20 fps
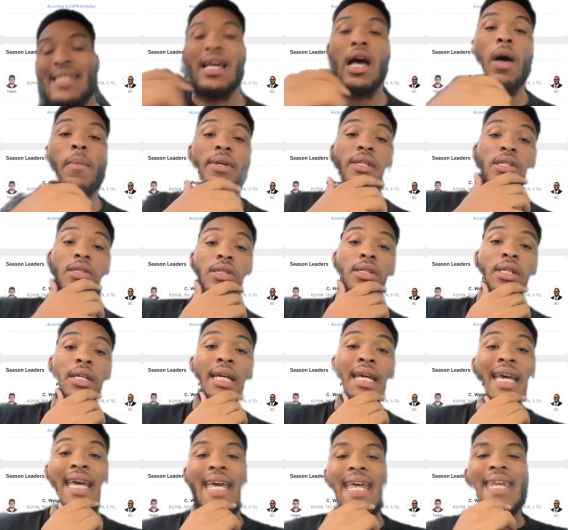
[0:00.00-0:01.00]
Thomas.
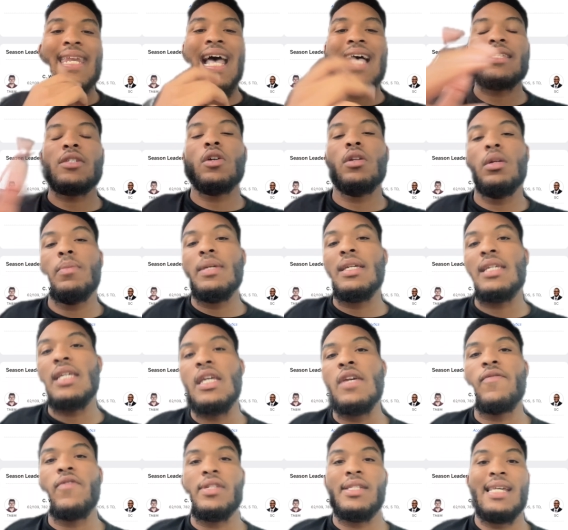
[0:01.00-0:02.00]
That's going to be
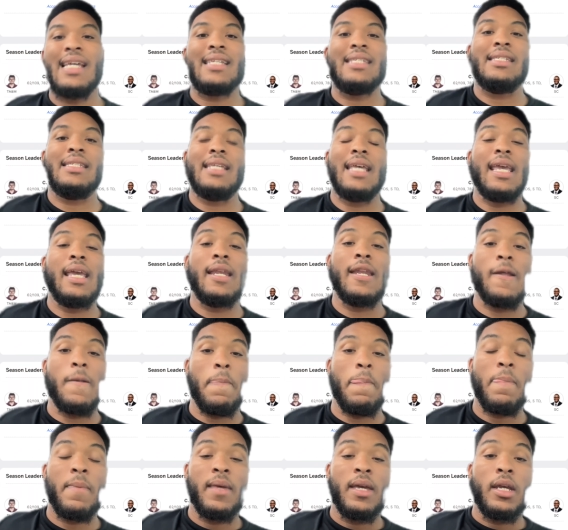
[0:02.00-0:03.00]
key for Texas
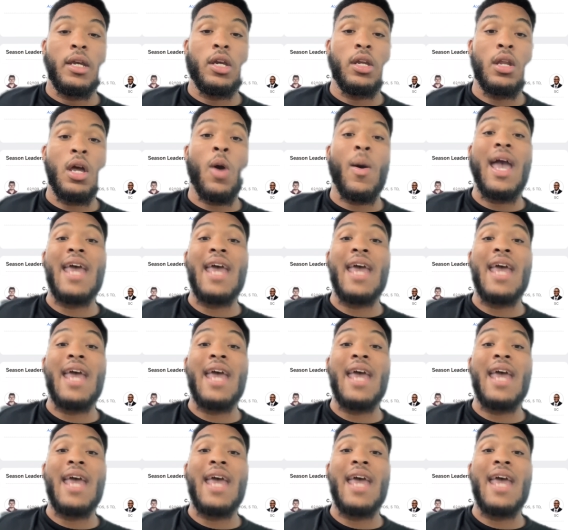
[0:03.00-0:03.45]
A&M, you know.